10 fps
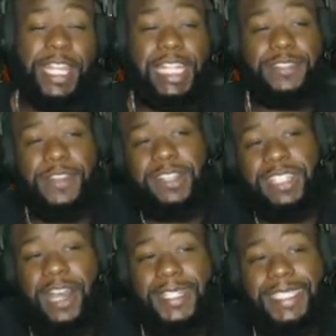Now, this video is
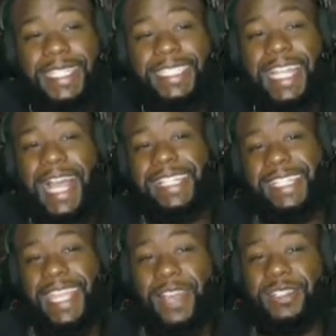called Six Lions
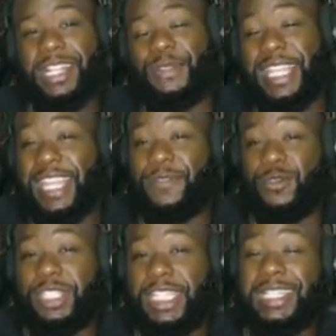Encounters That Will Give
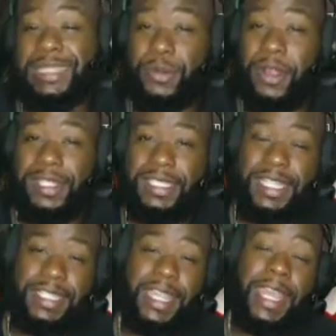You Chills Part
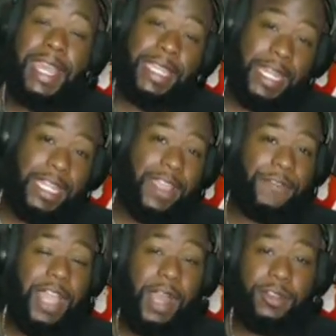6. Now, look,
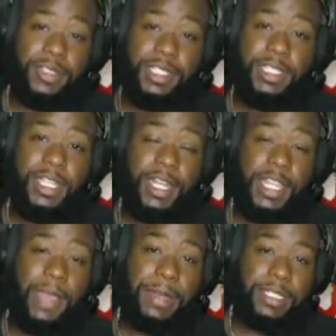if y'all new to this channel,
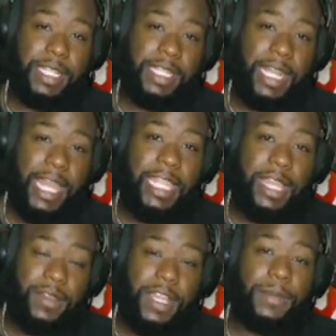y'all make sure that like,
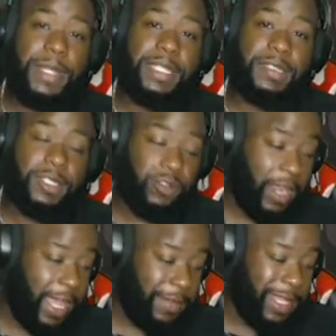y'all comment, and
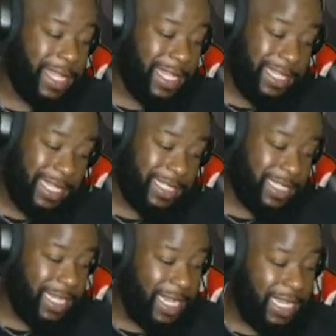subscribe. Things of
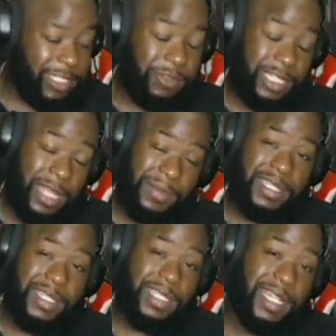that nature. With that
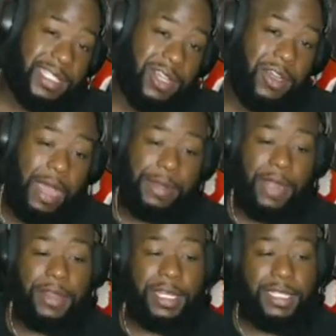being said, let's go and hop
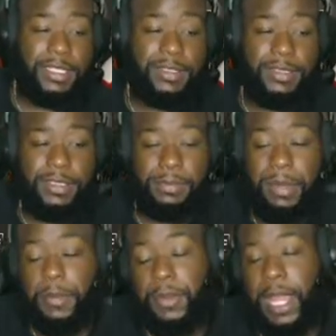directly into it.
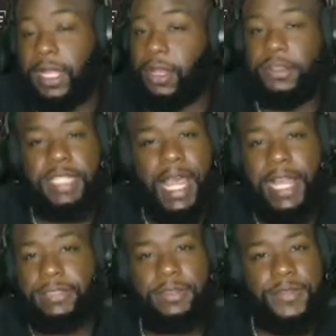Remember, we got to close our
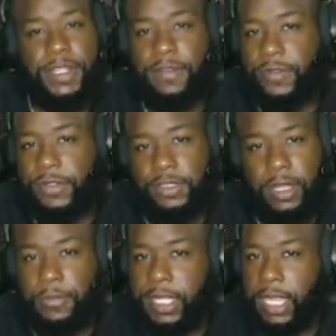eyes when the video first
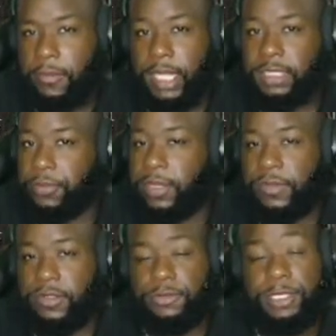starts. We can't watch the
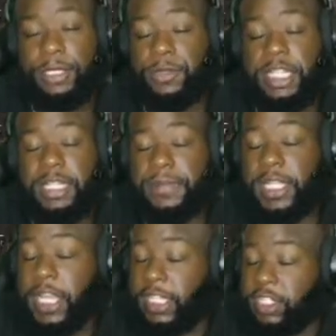previews. We need, we need to
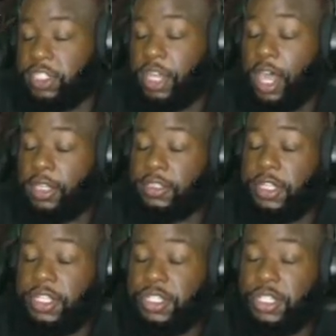be shocked
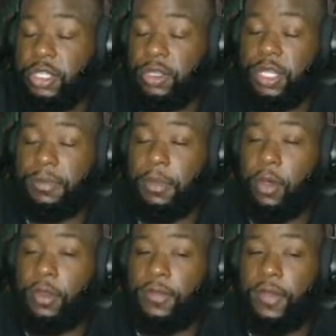and chill and
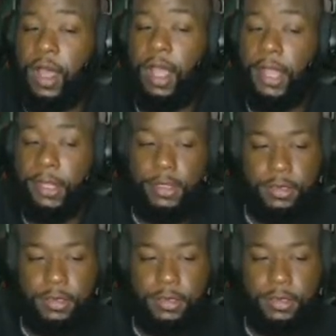bona fide.